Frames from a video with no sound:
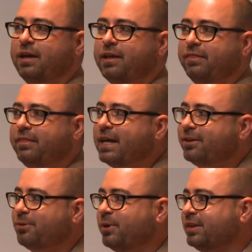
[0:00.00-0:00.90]
And
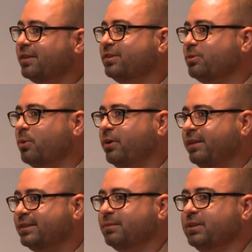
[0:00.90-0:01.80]
that creates a story
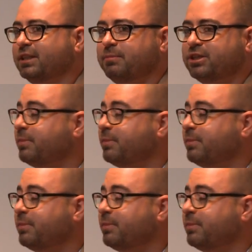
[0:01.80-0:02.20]
that's as much